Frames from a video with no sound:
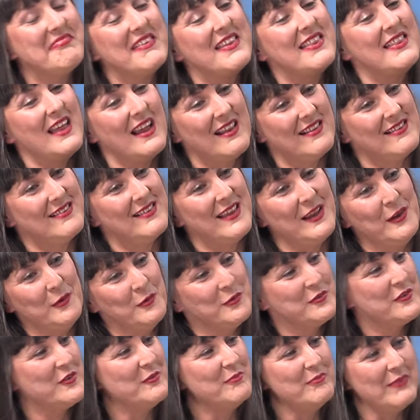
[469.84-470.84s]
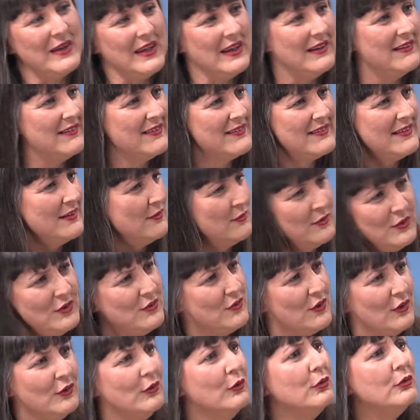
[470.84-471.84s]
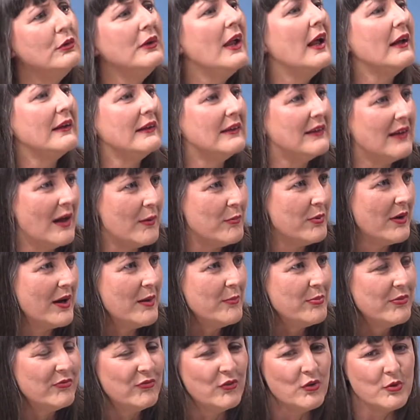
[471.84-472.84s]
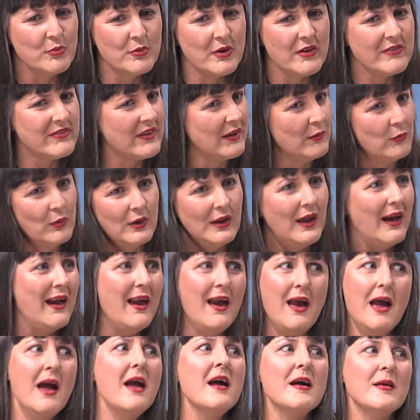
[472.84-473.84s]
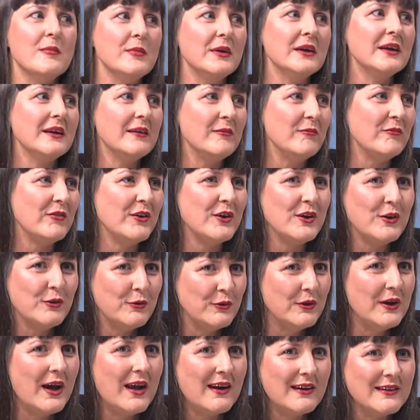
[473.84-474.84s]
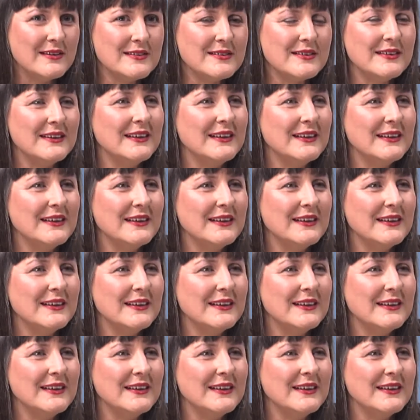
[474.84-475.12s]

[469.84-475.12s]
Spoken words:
that they looked at me and said, well, you don't look like a cabaret performer. I say, well, I am, and I'm very good at it.